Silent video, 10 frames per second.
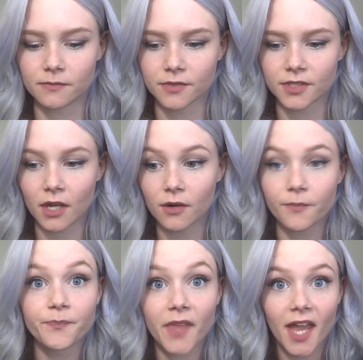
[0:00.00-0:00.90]

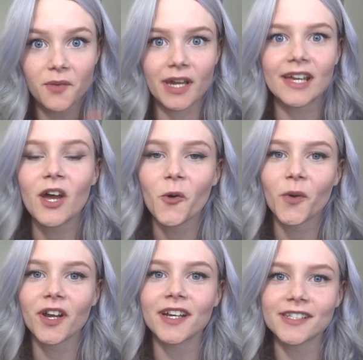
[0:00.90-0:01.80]
So anyway,
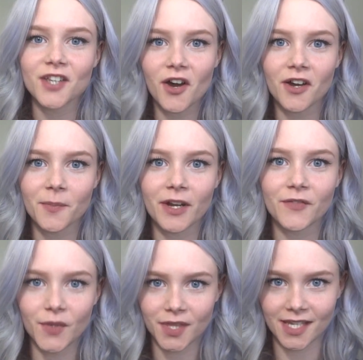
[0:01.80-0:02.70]
we're gonna talk about a
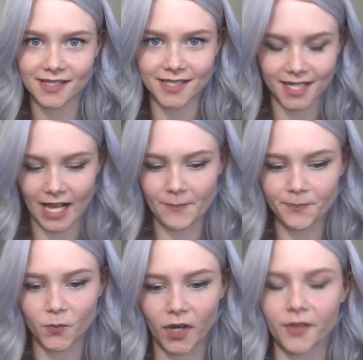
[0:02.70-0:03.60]
few things today.
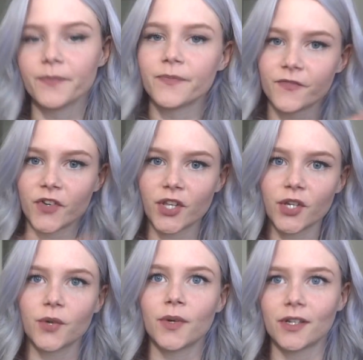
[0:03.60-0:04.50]
Well, for
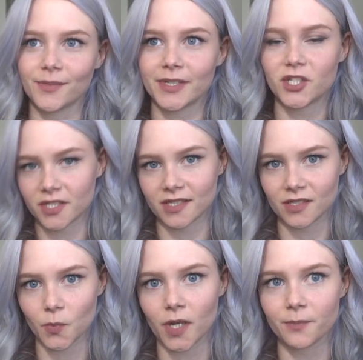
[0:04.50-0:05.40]
you, it'll be just
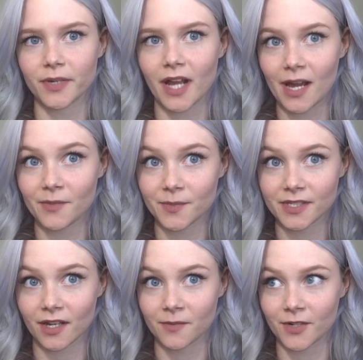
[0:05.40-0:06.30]
this one, but I'm going to be
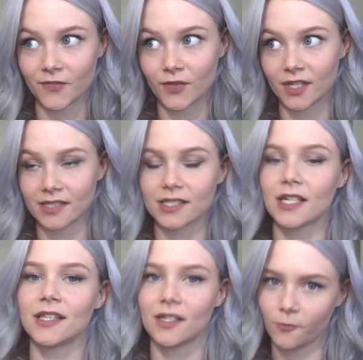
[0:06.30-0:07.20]
talking about a few things
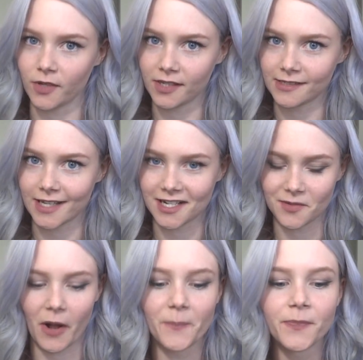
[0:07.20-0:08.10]
today that I'm really excited
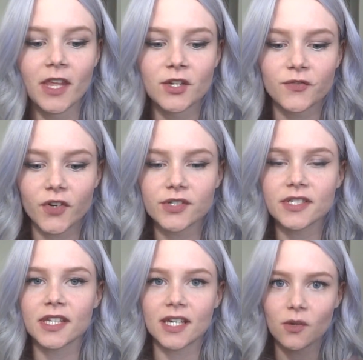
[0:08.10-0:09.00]
about.
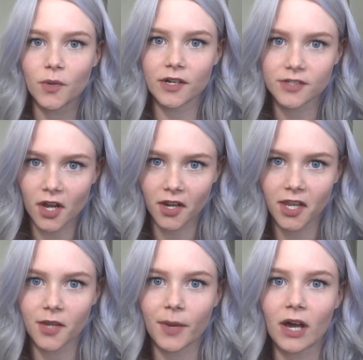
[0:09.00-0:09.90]
Firstly, we are
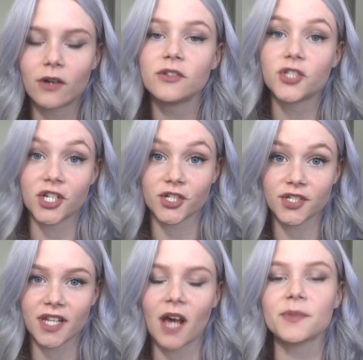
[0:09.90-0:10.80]
talking about Ginger
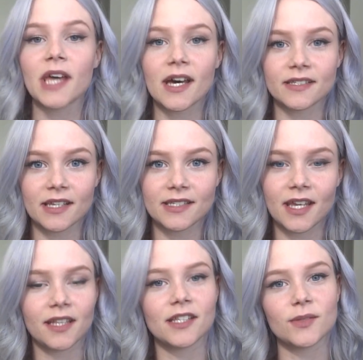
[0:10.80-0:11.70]
Snaps. As I
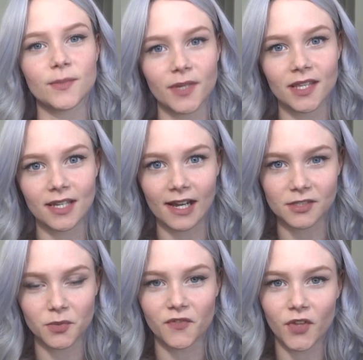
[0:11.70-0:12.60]
said, this would be the
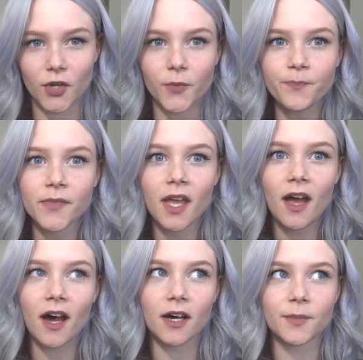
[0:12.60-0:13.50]
next review
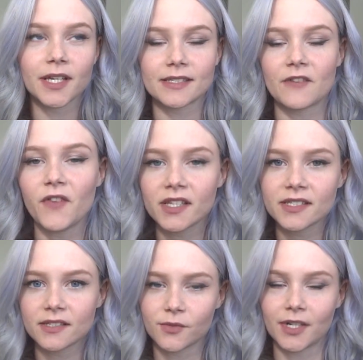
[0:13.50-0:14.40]
because I
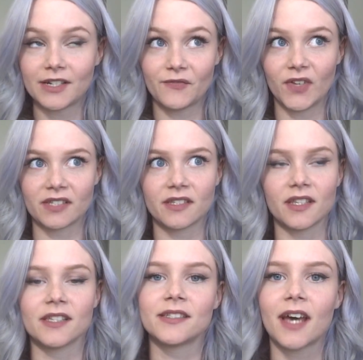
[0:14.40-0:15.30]
fixed, well, I didn't fix the
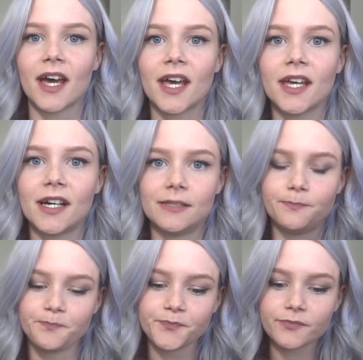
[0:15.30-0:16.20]
list.
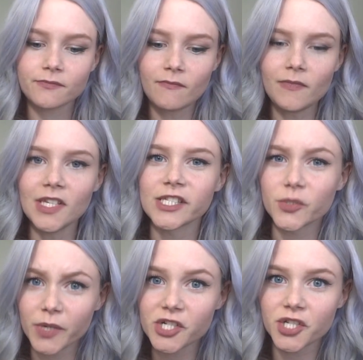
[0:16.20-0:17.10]
I
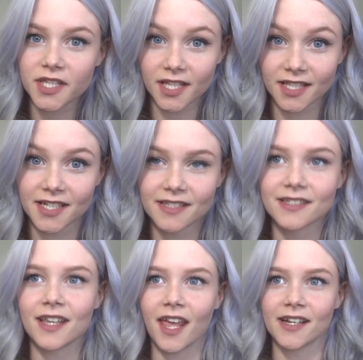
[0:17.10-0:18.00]
switched the
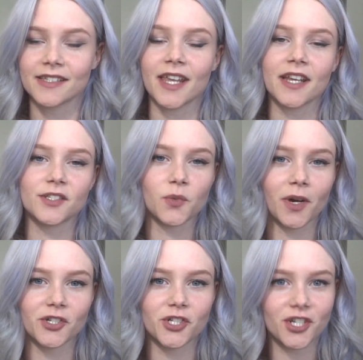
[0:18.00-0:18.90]
list and decided to
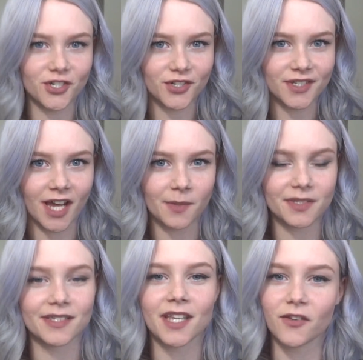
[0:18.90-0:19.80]
watch Ginger
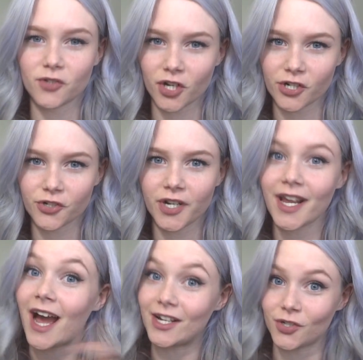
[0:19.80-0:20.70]
Snaps instead of Trick or
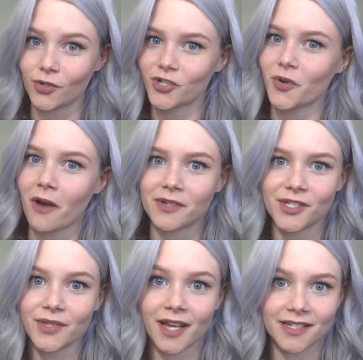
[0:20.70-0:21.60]
Treat. I told you I would
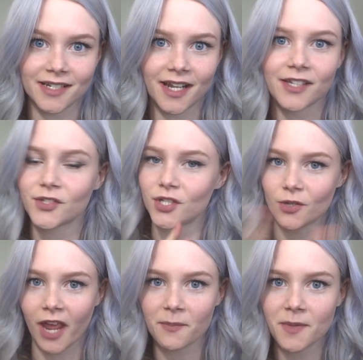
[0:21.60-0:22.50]
do that, didn't I? So
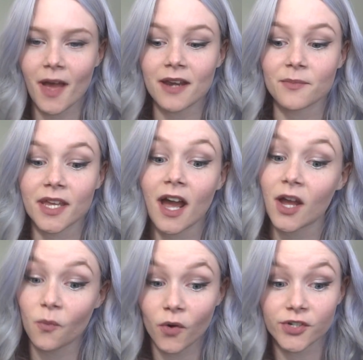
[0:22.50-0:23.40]
you can't be mad at me.
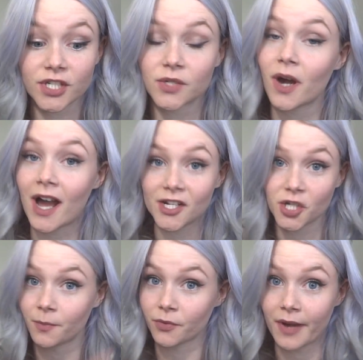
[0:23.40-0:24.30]
I warned you. I
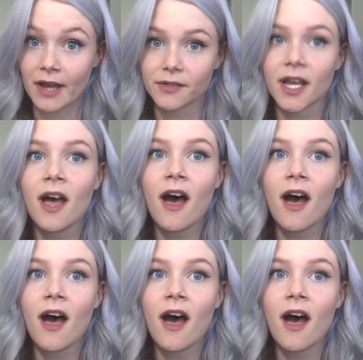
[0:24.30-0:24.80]
jump around.